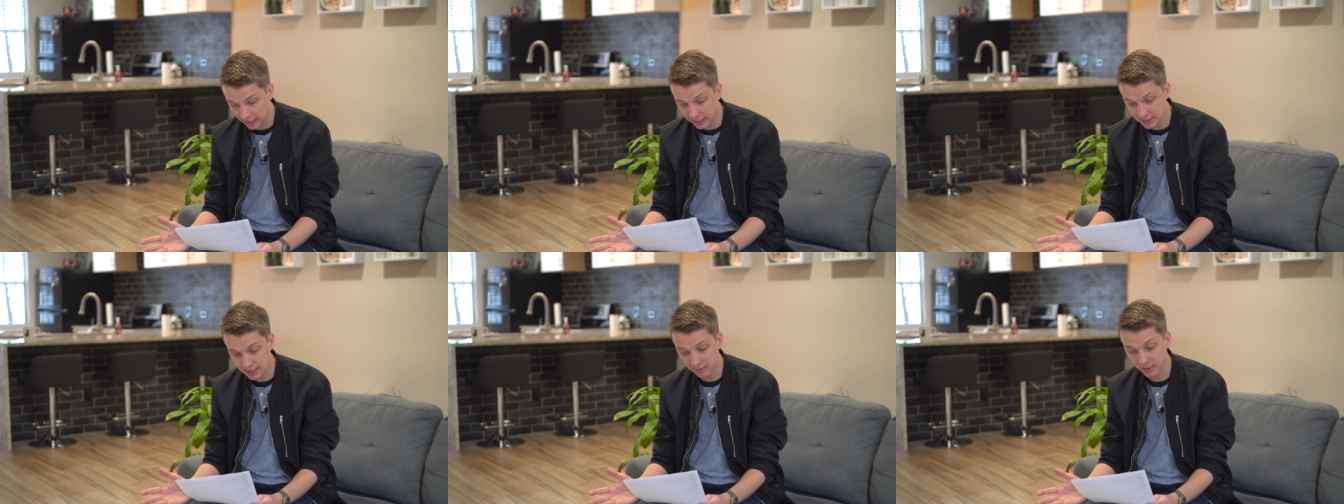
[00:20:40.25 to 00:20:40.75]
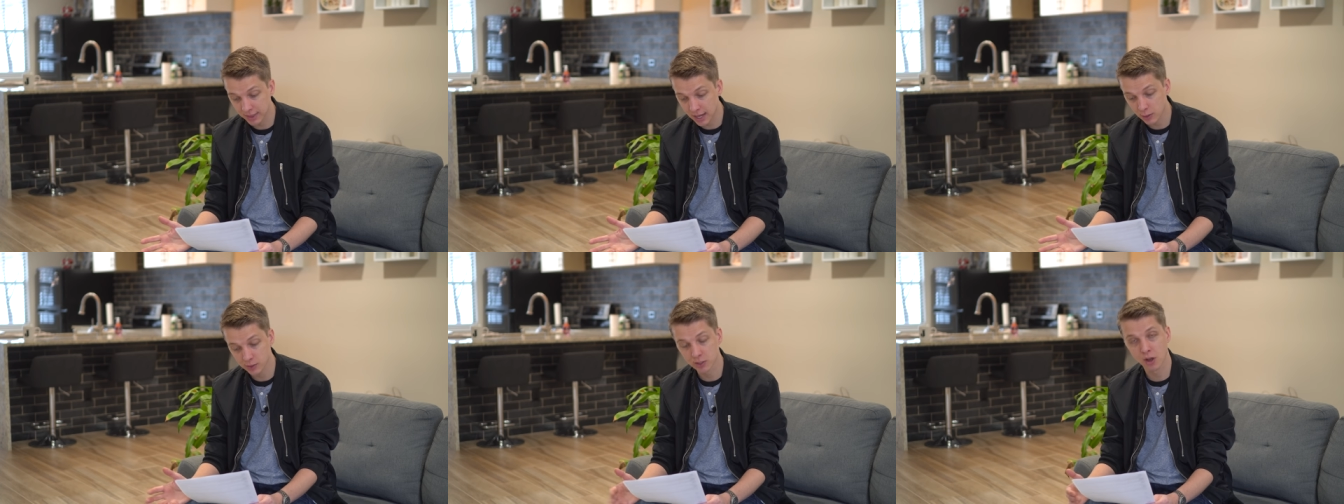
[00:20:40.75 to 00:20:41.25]

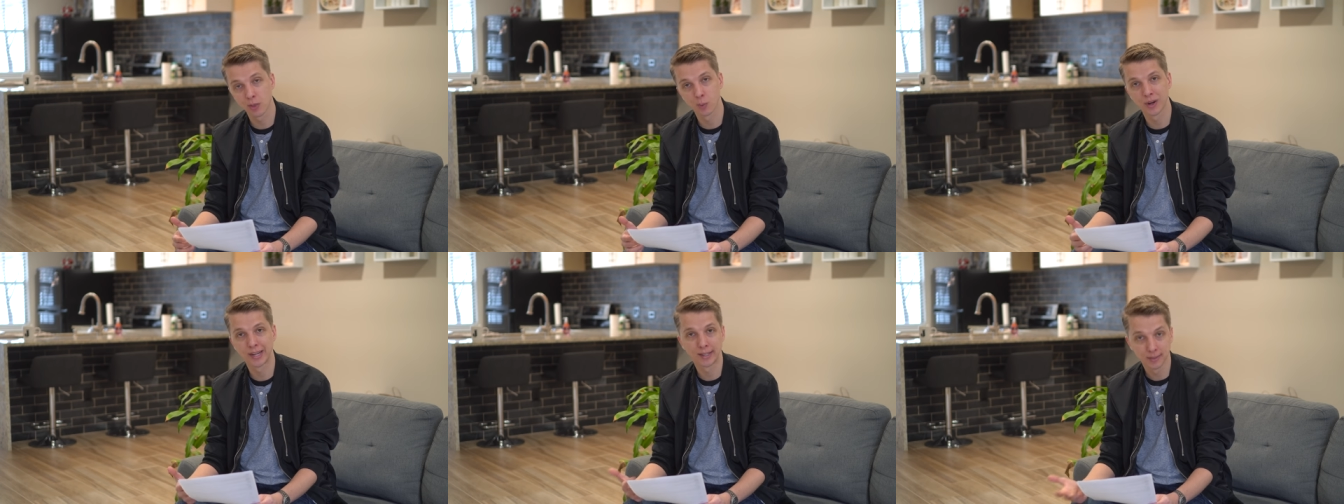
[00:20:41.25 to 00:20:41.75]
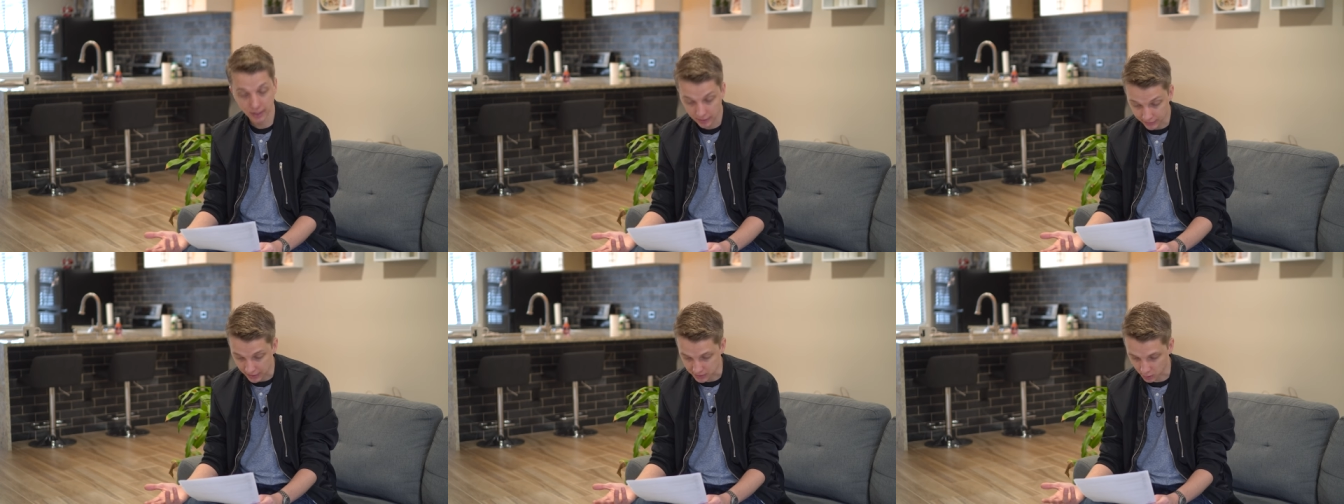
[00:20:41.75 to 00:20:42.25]
A7000 on the way.
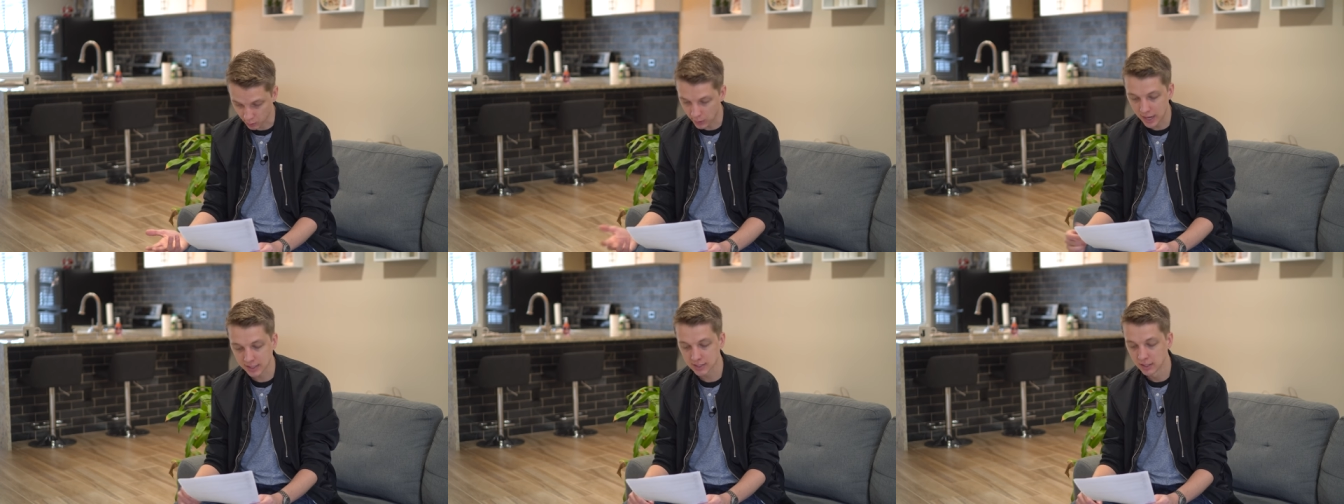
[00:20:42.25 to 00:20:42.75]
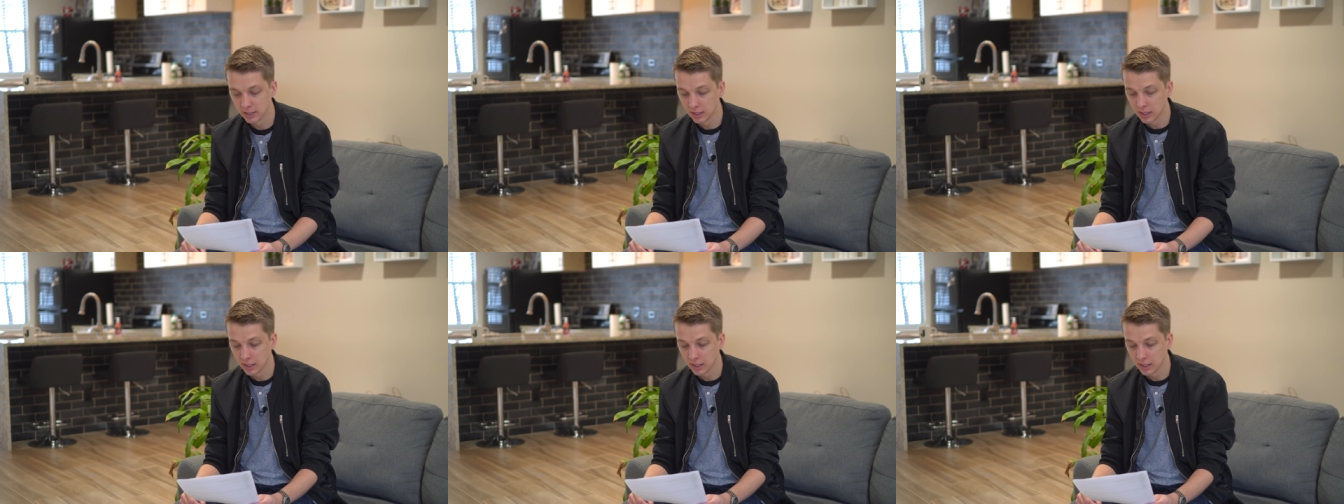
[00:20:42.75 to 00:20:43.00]
That's correct.